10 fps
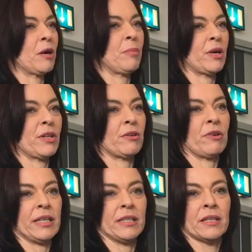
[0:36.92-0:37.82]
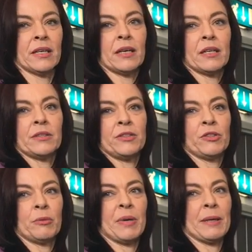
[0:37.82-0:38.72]
are part of the Green
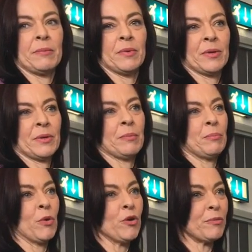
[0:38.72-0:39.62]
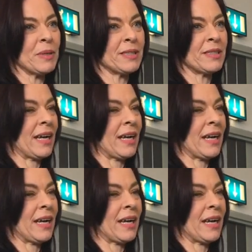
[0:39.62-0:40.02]
European movement